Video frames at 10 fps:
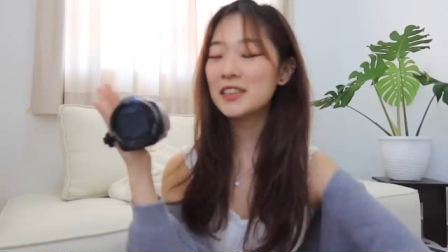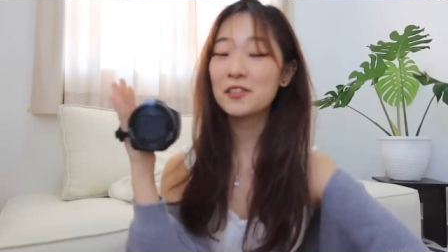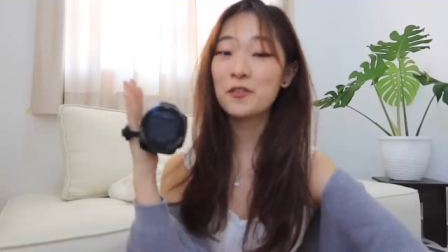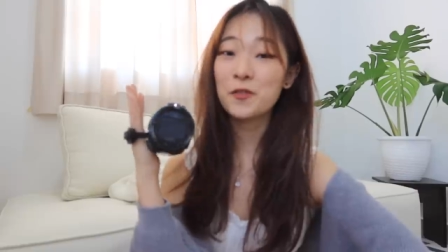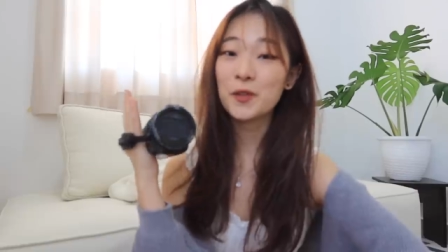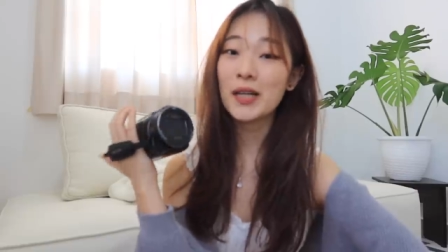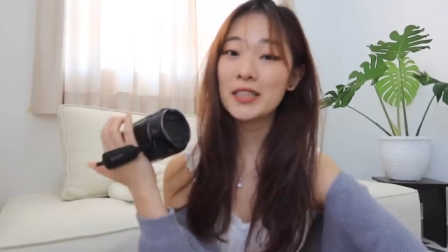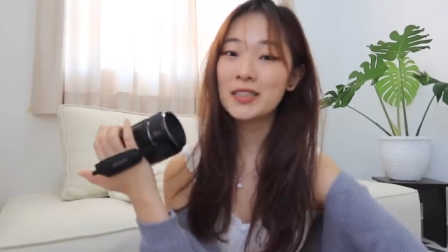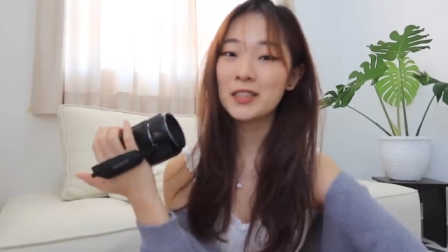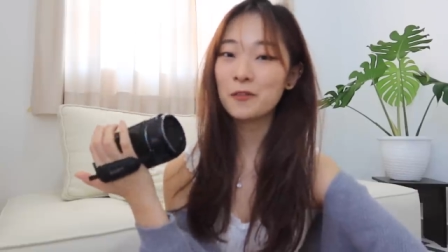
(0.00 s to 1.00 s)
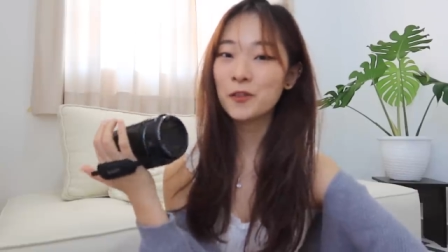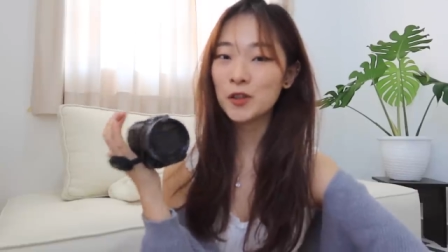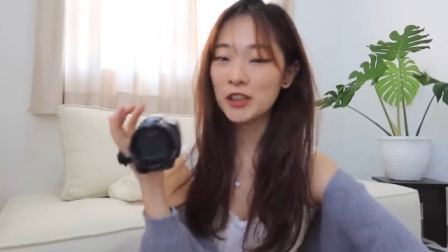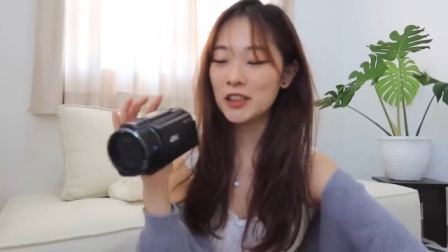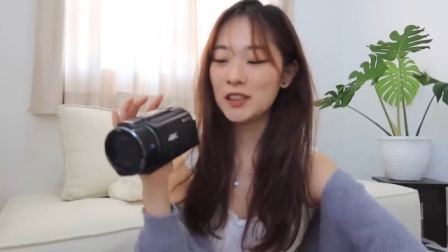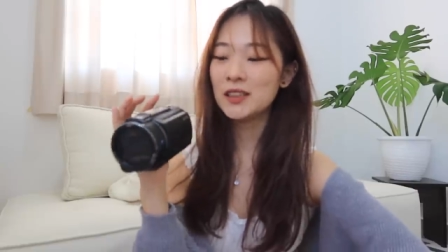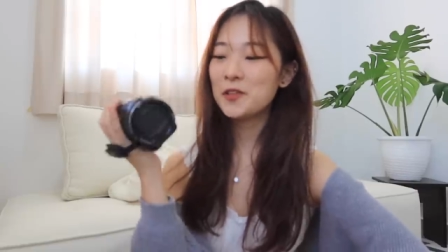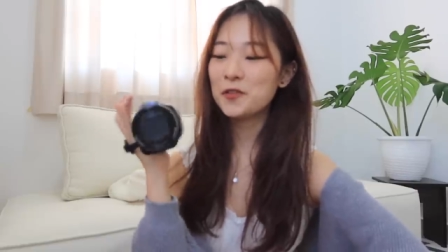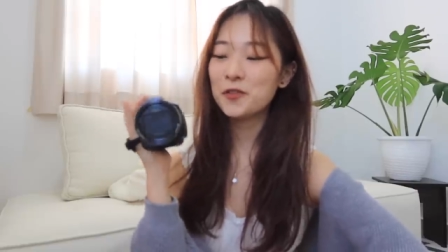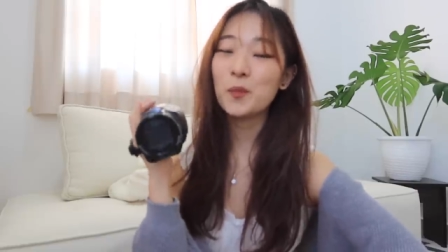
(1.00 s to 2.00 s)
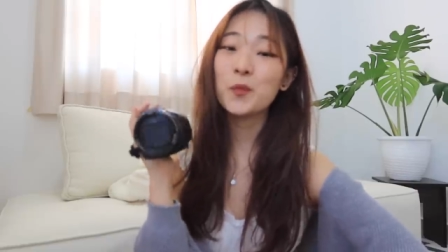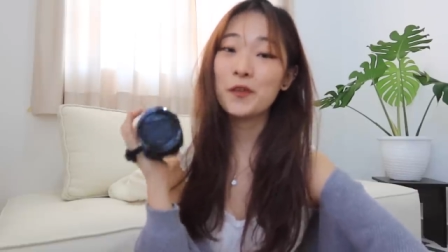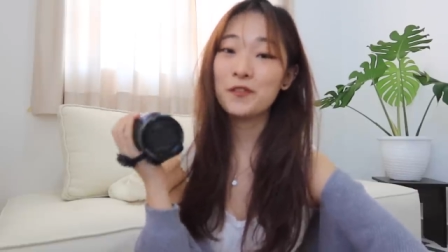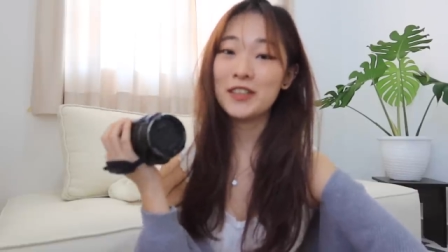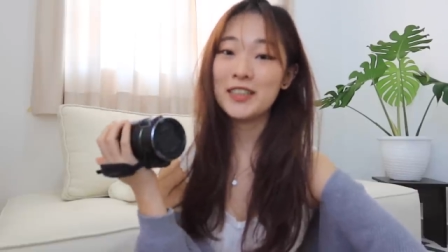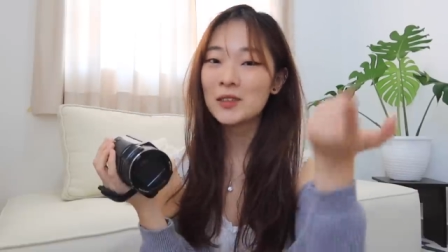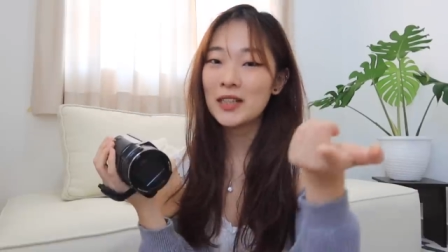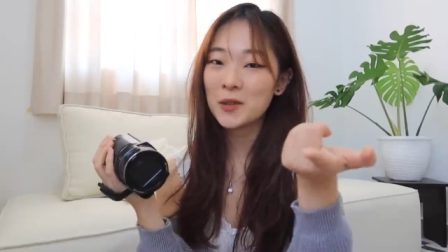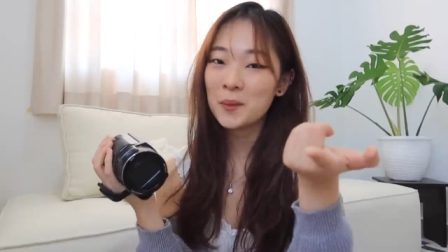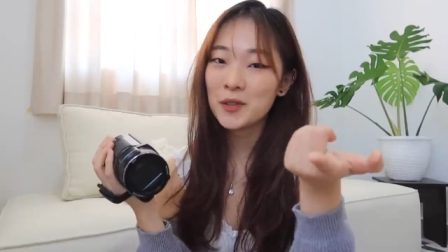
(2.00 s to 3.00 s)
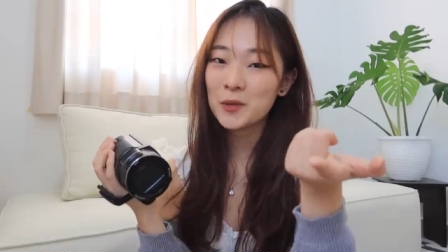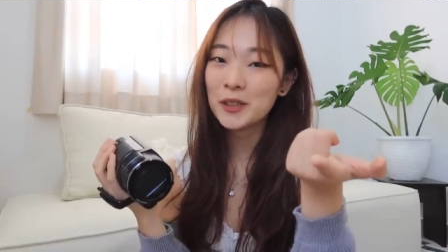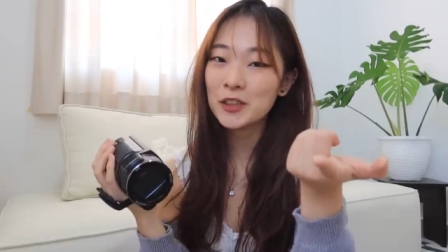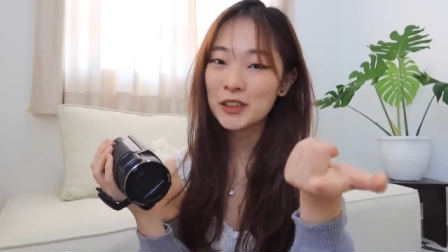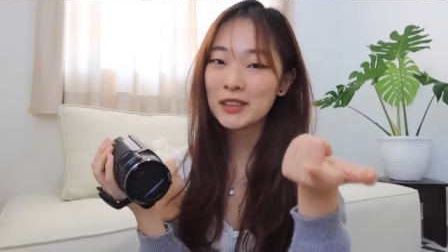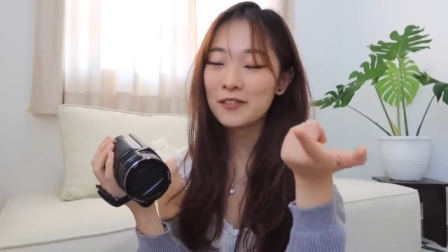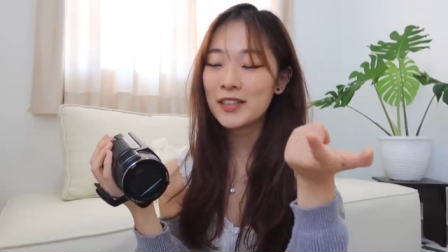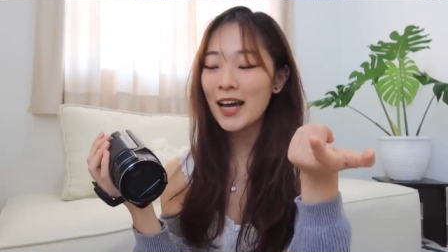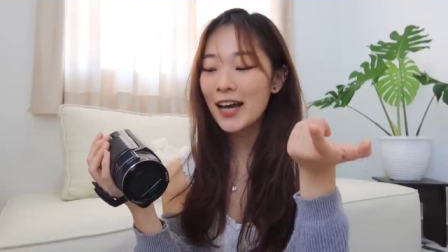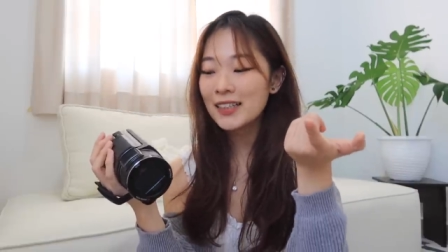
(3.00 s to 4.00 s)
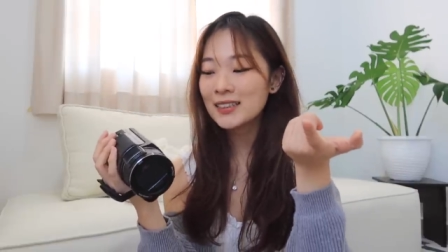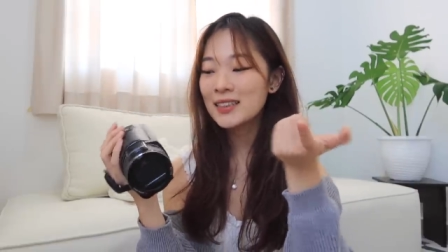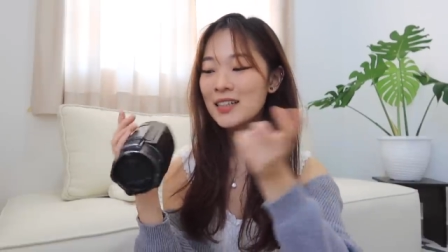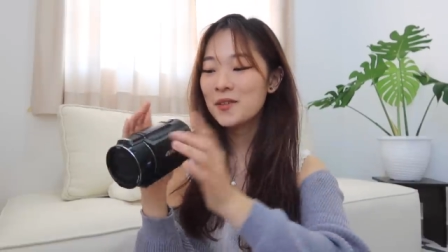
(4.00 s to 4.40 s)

I didn't feel as self-conscious to film with this as compared to my G7X